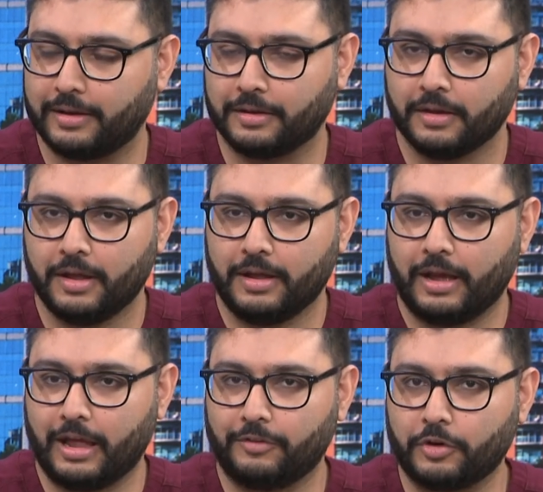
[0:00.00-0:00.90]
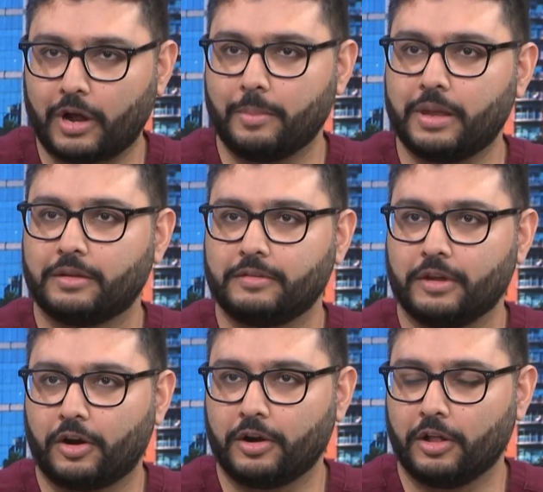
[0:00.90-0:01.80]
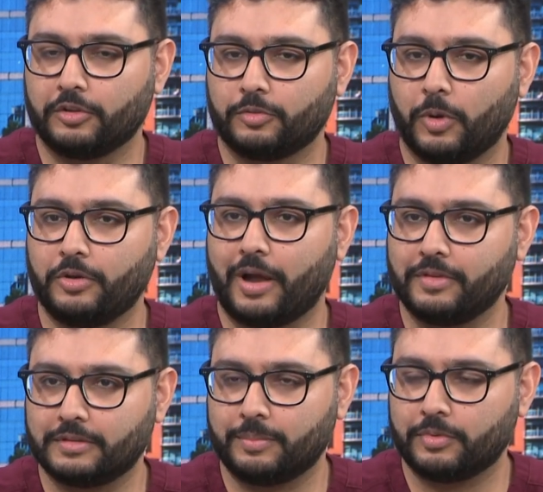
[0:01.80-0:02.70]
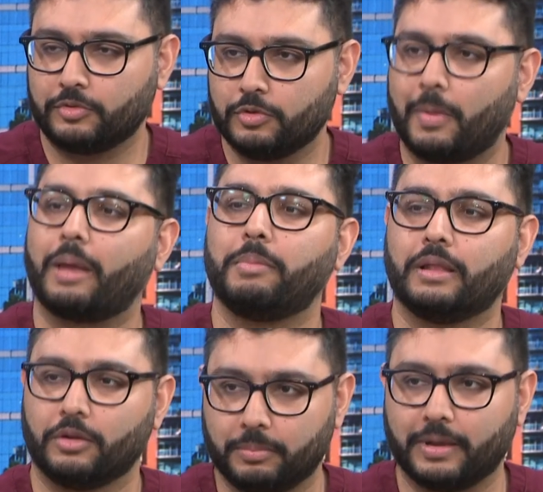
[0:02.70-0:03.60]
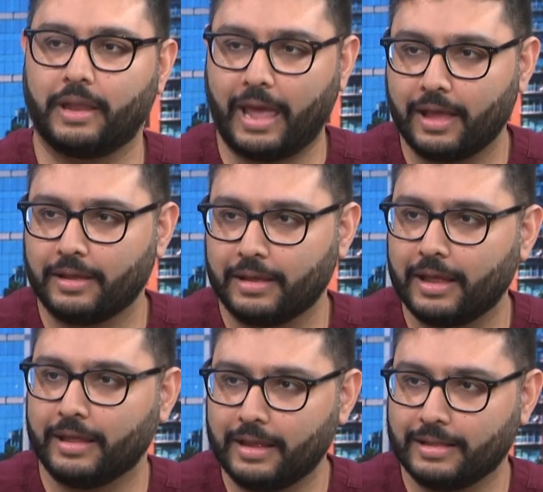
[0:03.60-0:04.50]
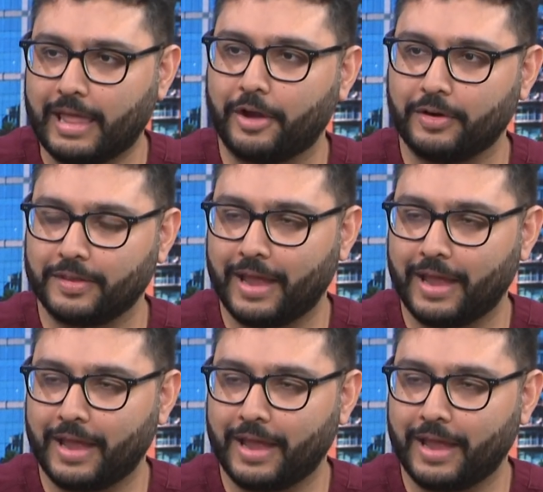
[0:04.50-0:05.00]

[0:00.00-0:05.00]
And if you're coming in to see a cardiologist when you're having symptoms, you might be a little bit later in the game.